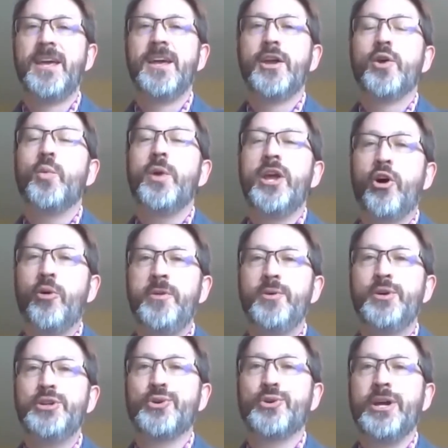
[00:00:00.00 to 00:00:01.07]
We hope you
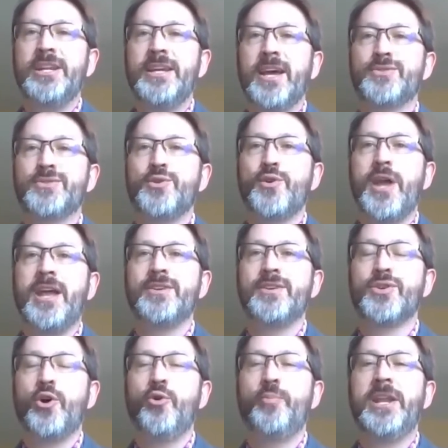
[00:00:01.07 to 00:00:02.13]
enjoyed
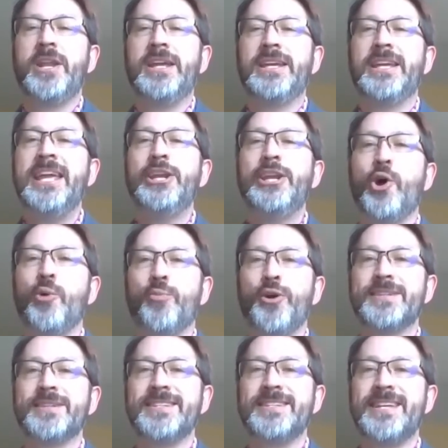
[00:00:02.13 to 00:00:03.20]
yesterday's opening keynote
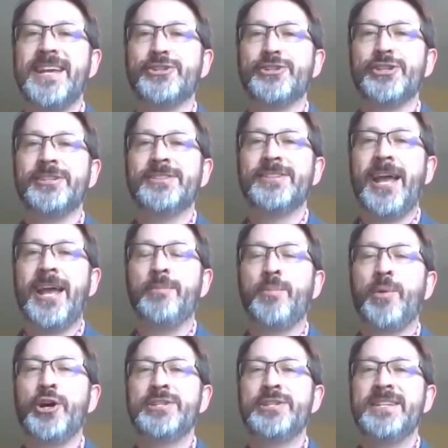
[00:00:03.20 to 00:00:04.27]
presentation and
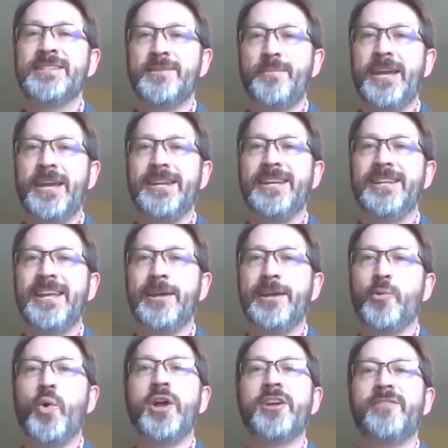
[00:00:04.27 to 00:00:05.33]
participated
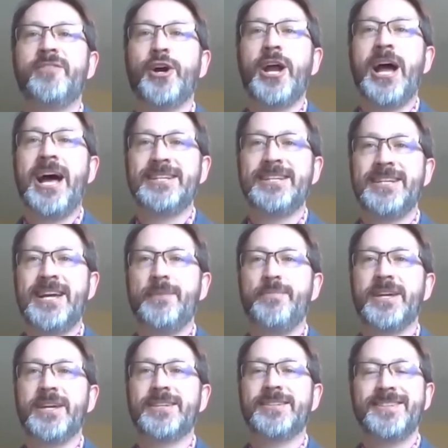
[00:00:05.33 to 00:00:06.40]
in one of our hot
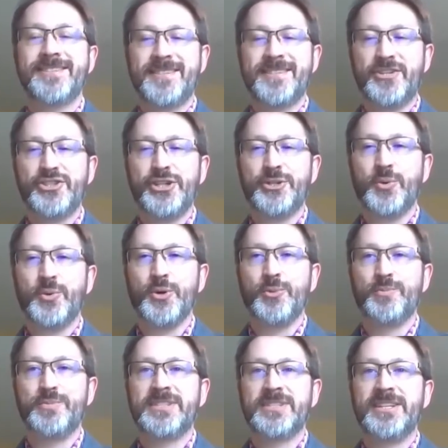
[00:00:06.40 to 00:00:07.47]
topic discussion
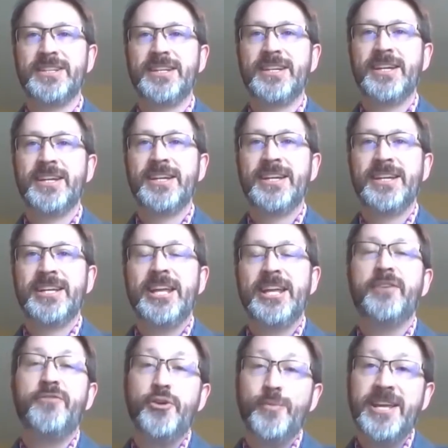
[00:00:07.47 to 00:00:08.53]
groups.
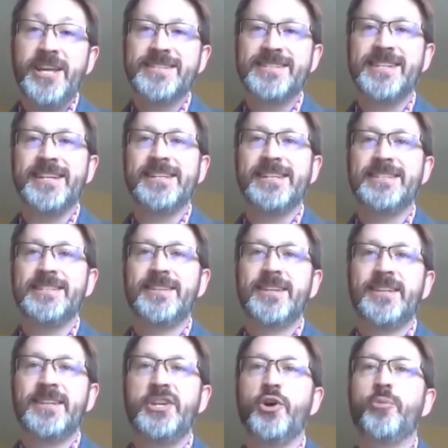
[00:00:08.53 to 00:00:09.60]
If you missed it,
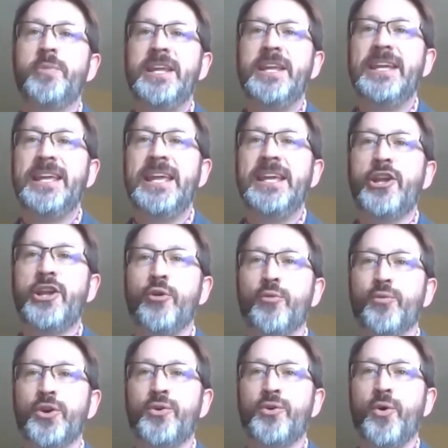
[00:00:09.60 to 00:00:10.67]
the opening keynote
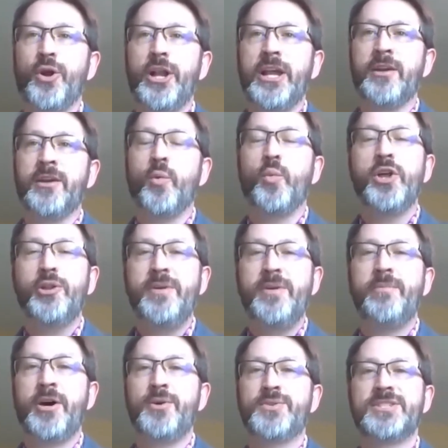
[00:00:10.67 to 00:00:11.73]
recording will be
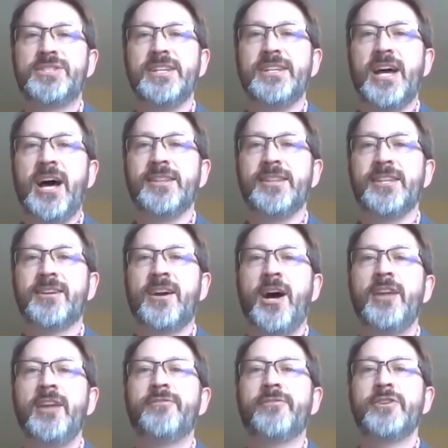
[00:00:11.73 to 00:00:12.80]
posted on the
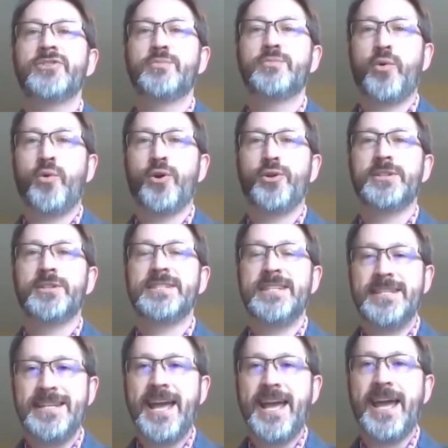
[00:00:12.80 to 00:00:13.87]
conference portal
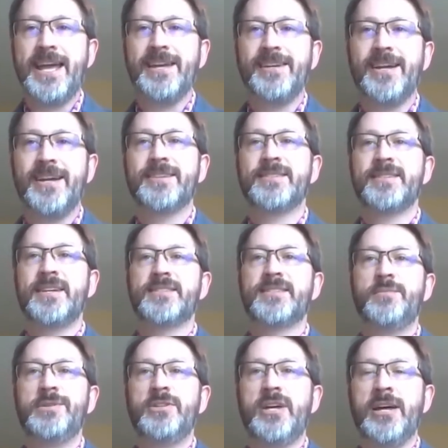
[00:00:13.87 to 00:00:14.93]
today,
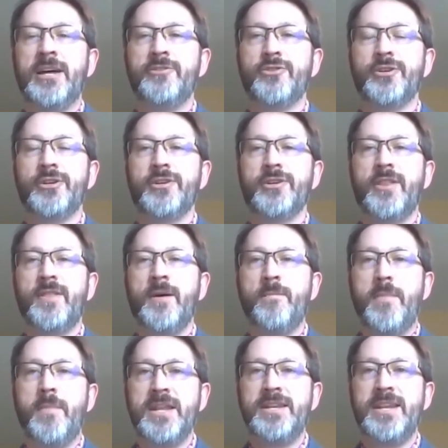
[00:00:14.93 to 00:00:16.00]
accessible under the
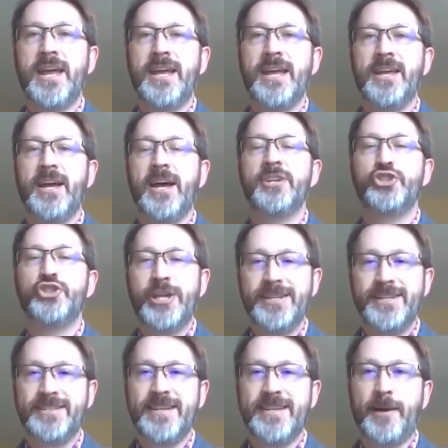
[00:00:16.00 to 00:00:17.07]
Monday
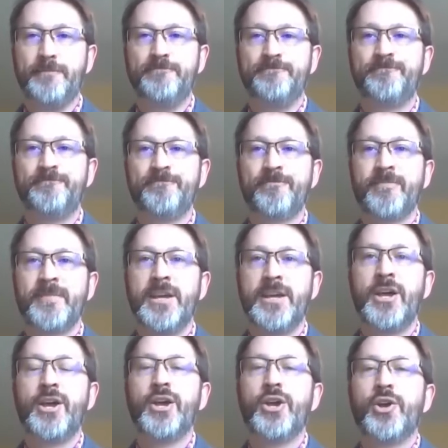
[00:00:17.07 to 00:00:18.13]
Agenda tab.
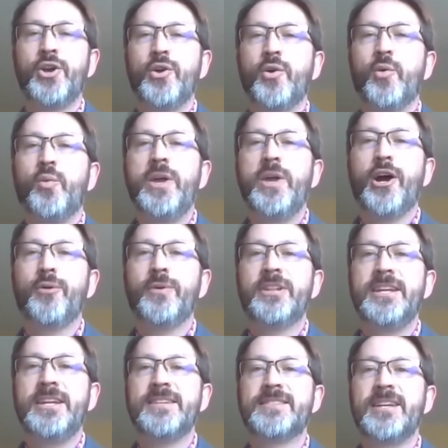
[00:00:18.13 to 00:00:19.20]
We are
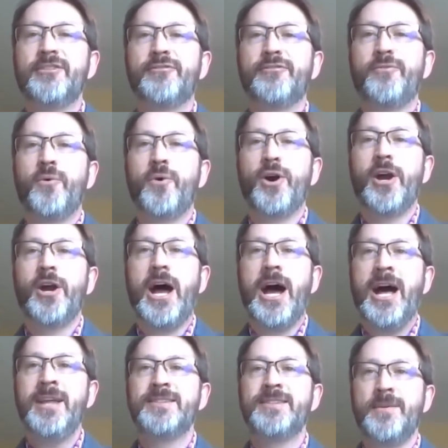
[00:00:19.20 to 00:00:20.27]
releasing four
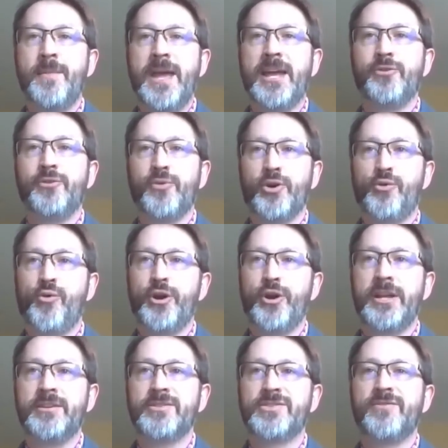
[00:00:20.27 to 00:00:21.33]
on-demand
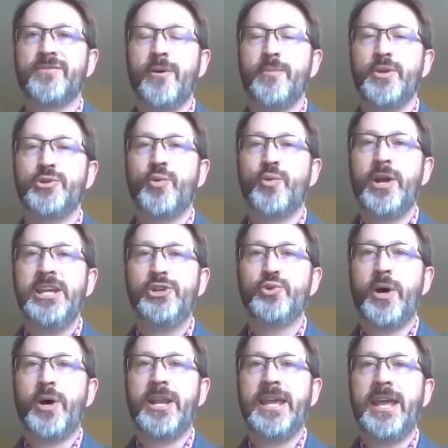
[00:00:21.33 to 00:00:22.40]
recordings from the
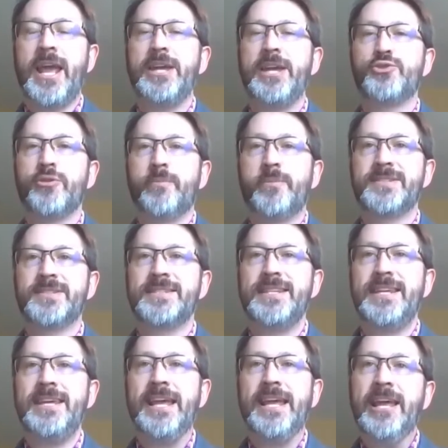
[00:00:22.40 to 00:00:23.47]
2020
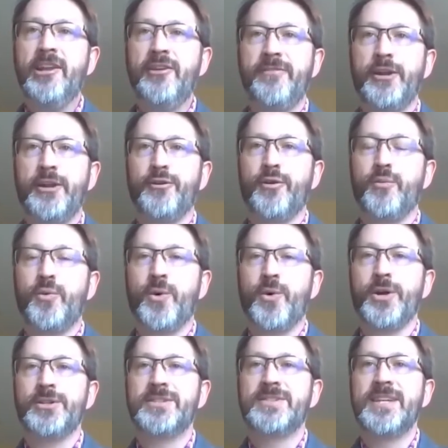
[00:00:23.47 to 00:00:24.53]
ACCC Innovator
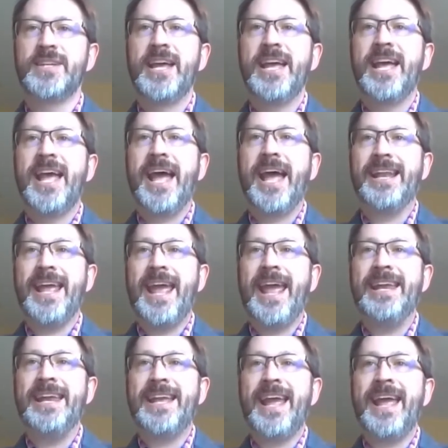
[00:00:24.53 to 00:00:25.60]
Awards at
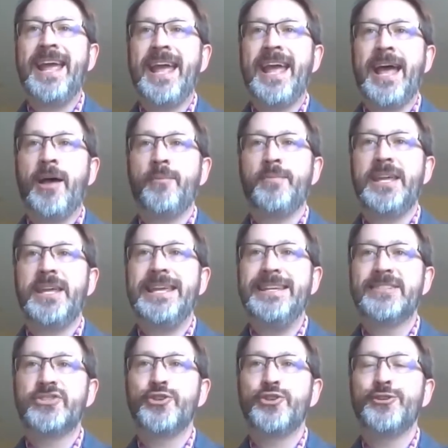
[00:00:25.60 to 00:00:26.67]
8 a.m.
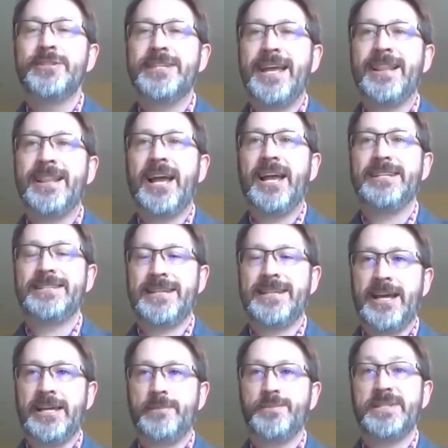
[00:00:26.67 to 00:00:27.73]
Eastern Daylight
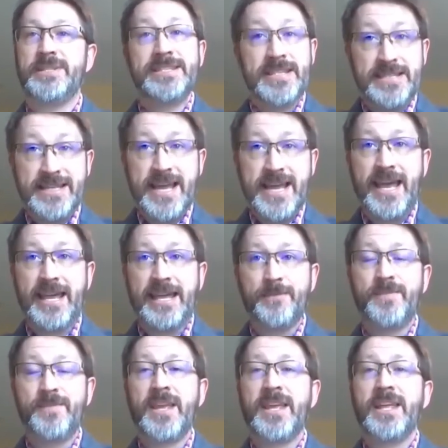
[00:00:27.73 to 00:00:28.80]
Time today.
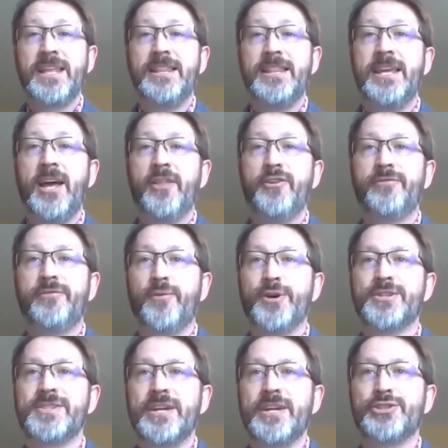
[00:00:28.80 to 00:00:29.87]
The other four
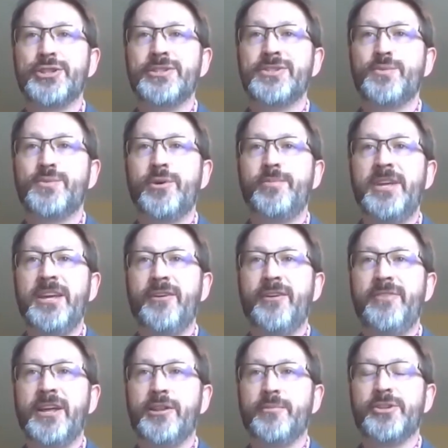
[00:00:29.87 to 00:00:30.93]
sessions will be
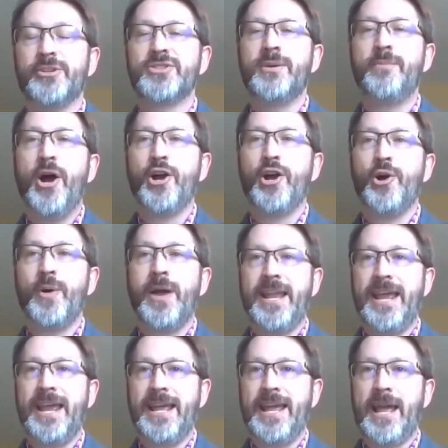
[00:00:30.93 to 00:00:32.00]
available tomorrow at
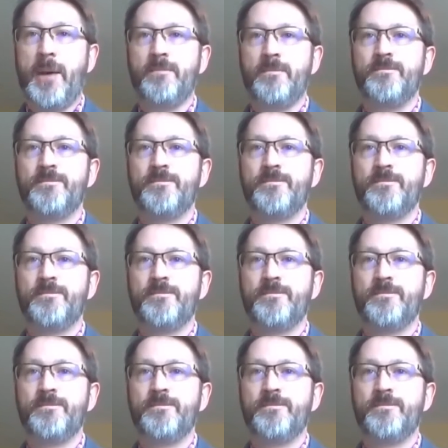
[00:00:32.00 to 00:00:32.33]
8 a.m.